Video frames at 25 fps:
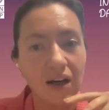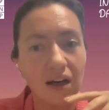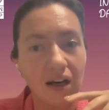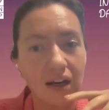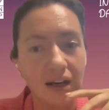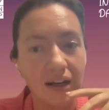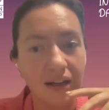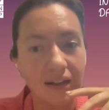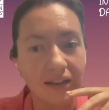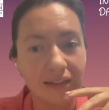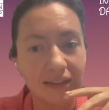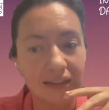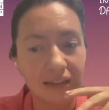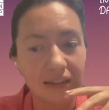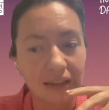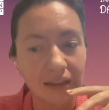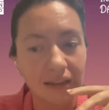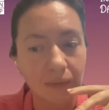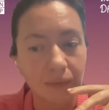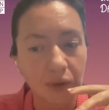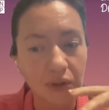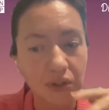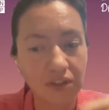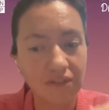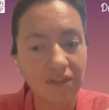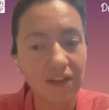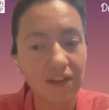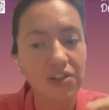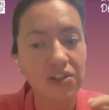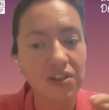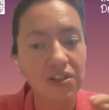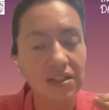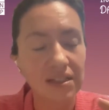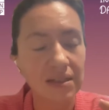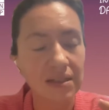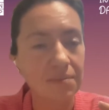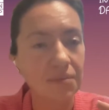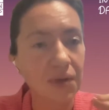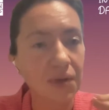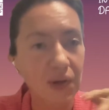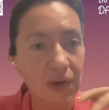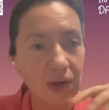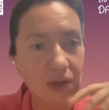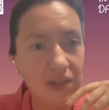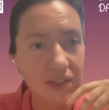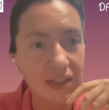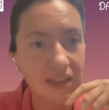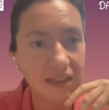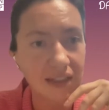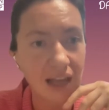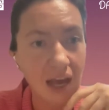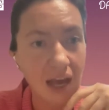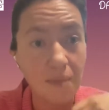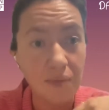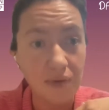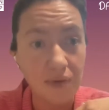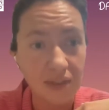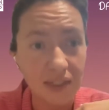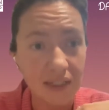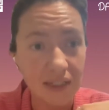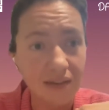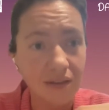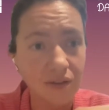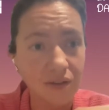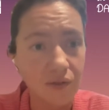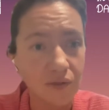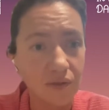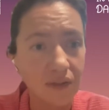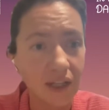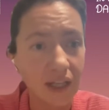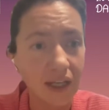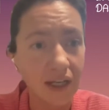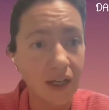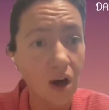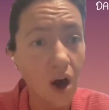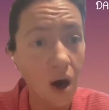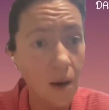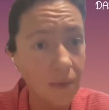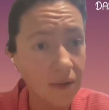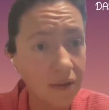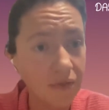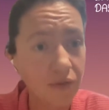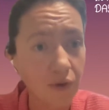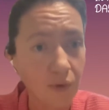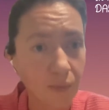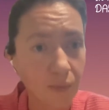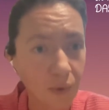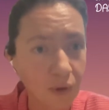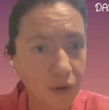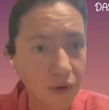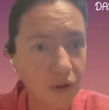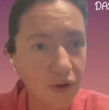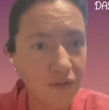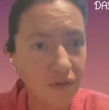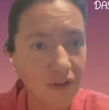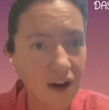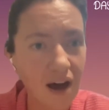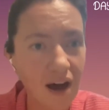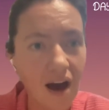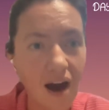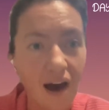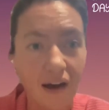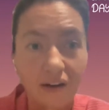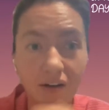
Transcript: the motivations and barriers that I presented today, common for Moldova,